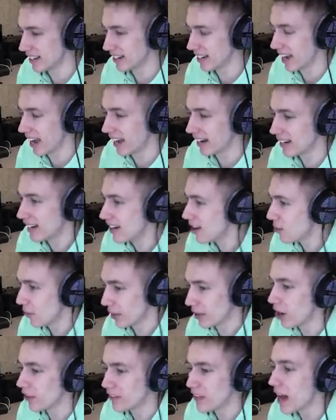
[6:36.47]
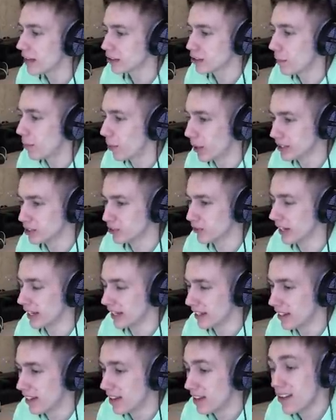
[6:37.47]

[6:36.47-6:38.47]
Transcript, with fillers: a, okay. We got a thousand points already.